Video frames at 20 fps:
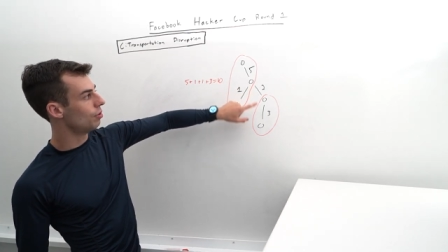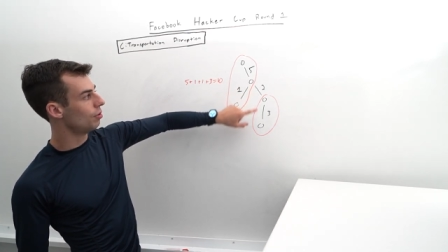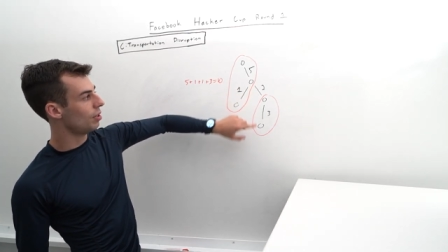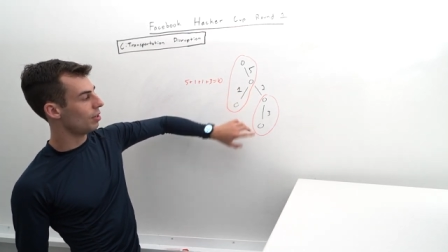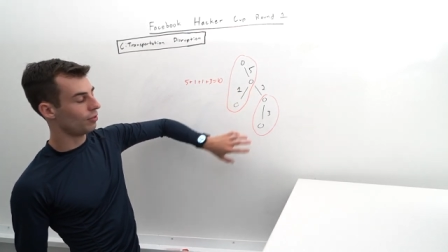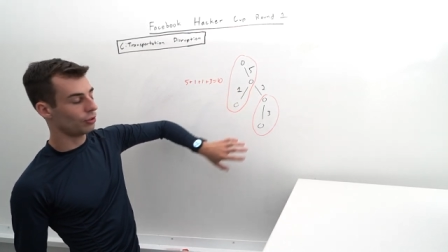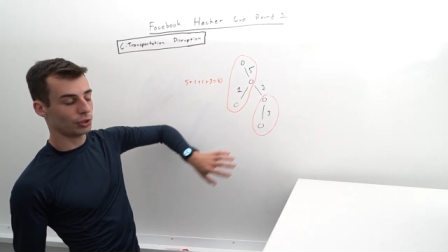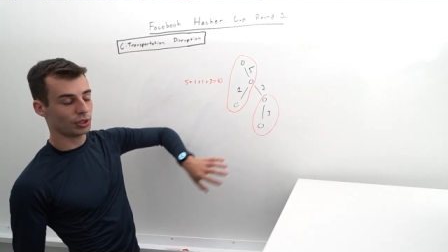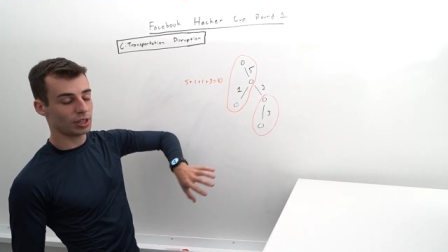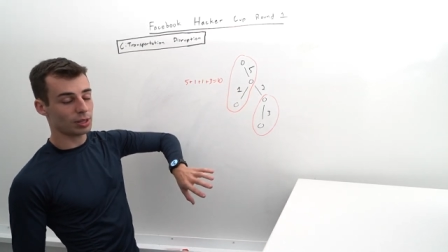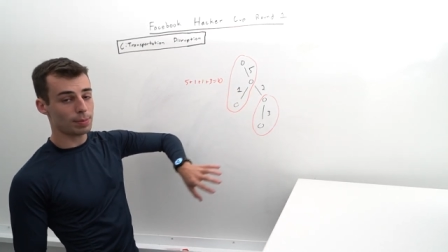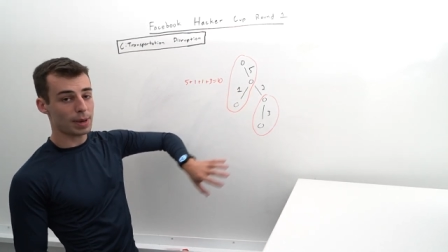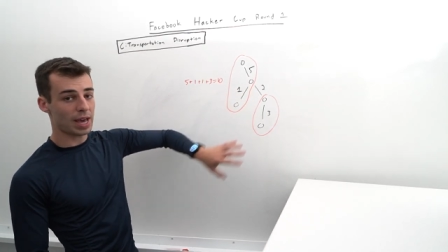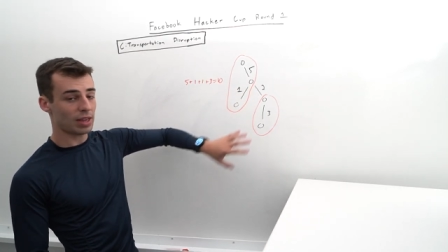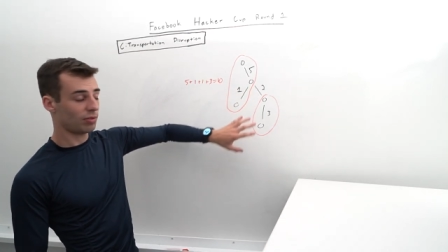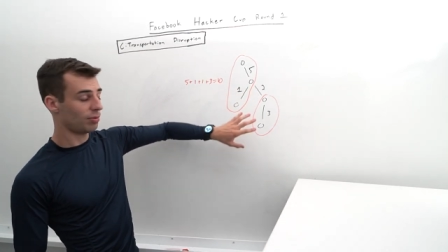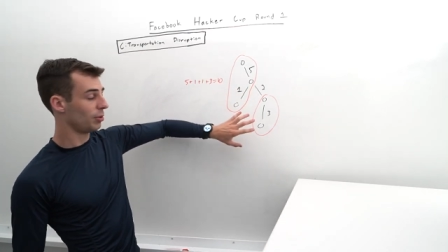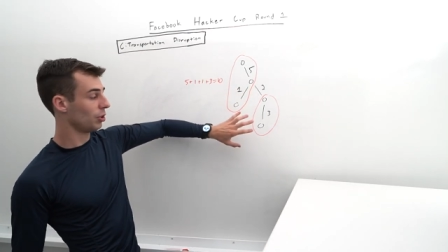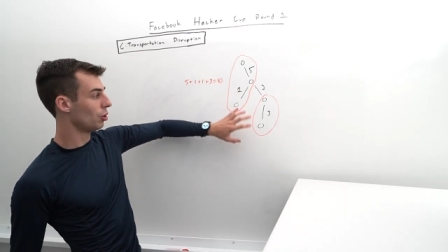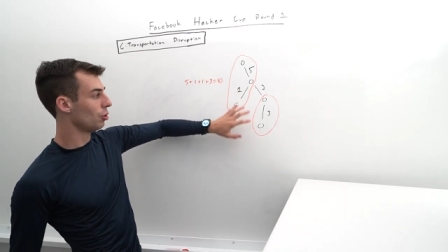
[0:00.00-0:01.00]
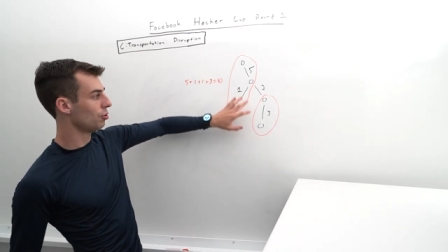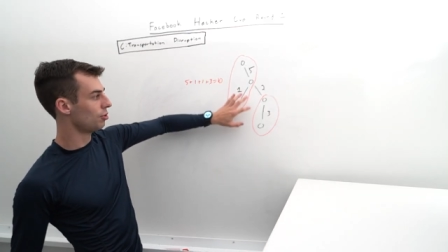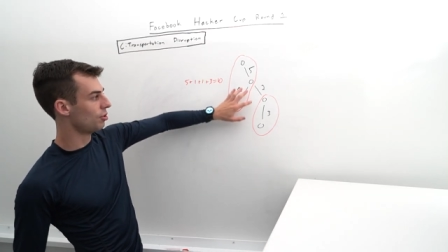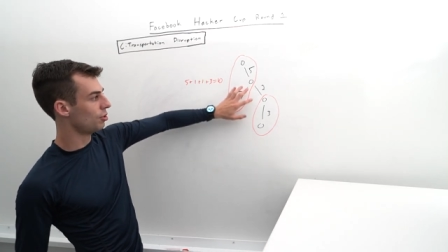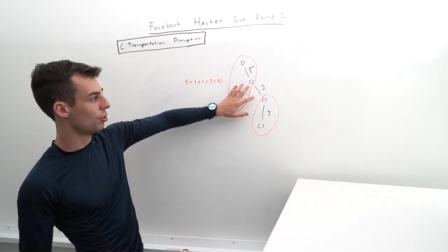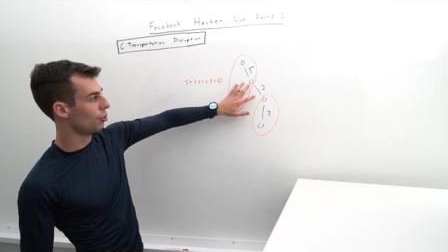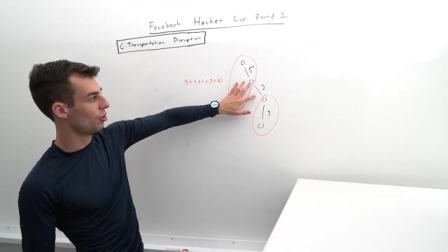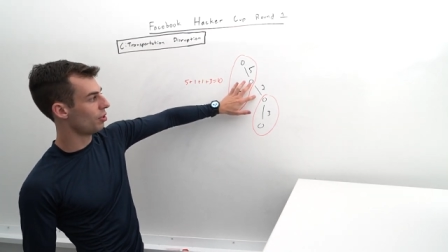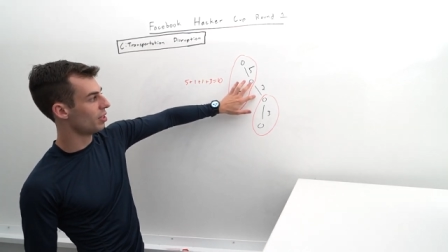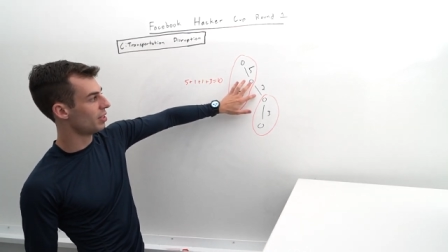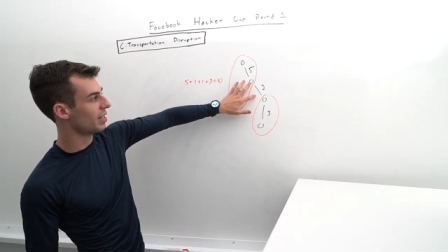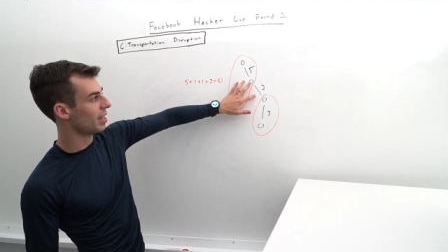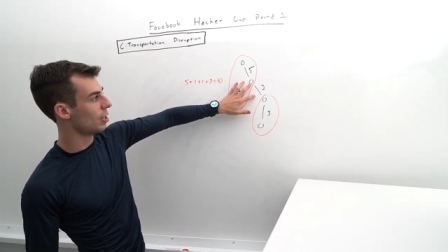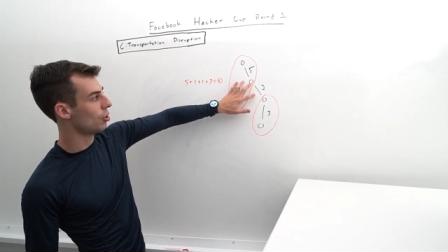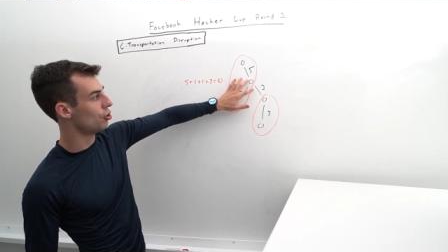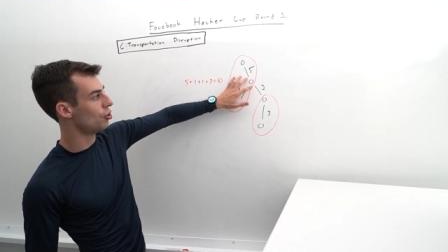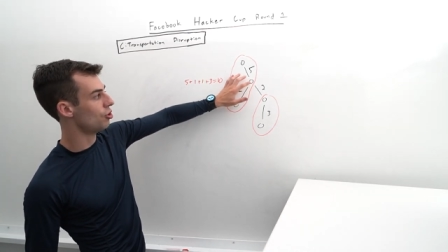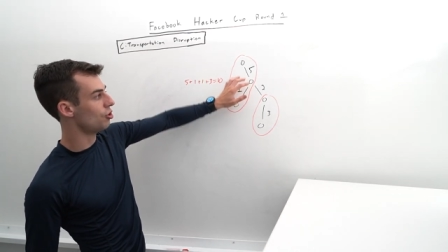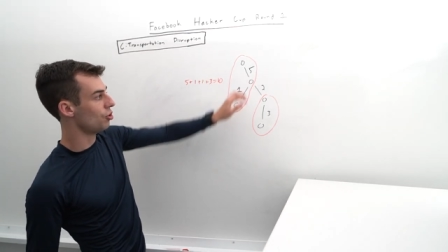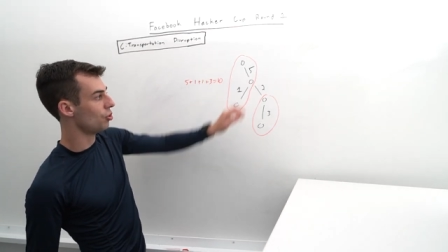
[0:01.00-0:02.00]
if you look at the path from the closest node to this
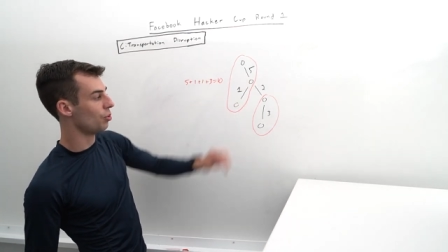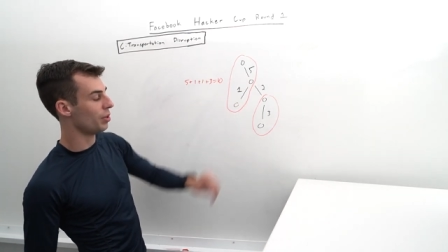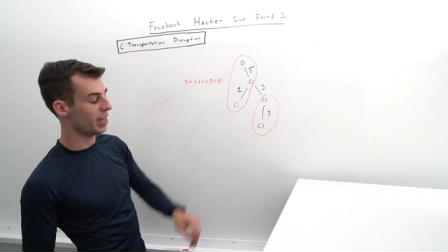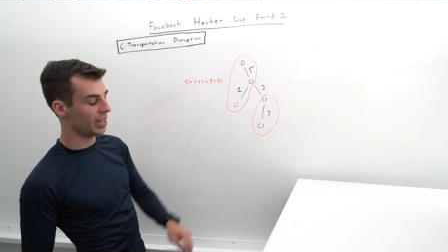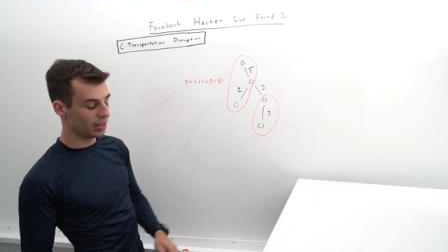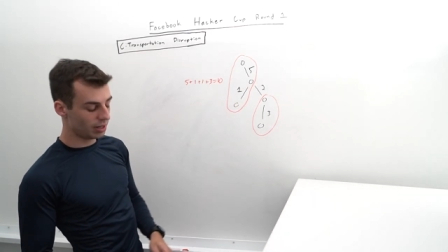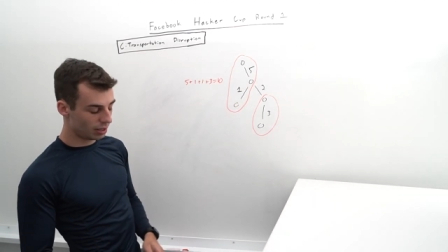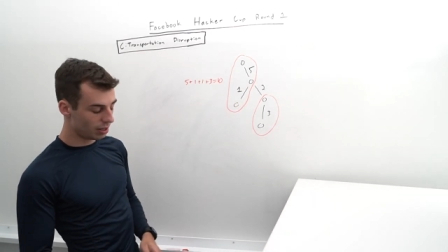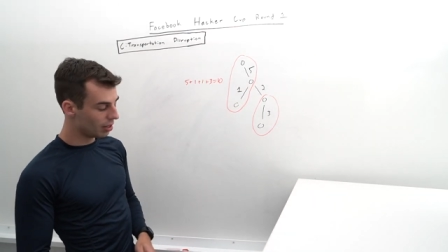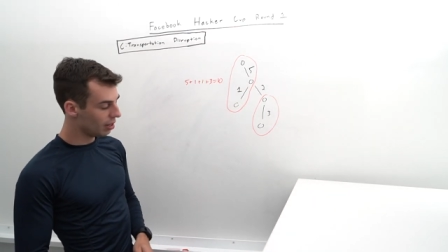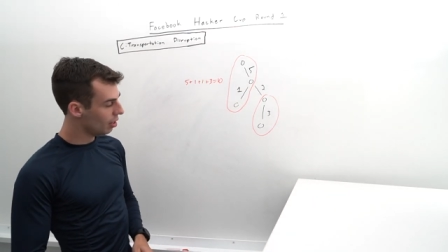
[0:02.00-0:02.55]
edge to it.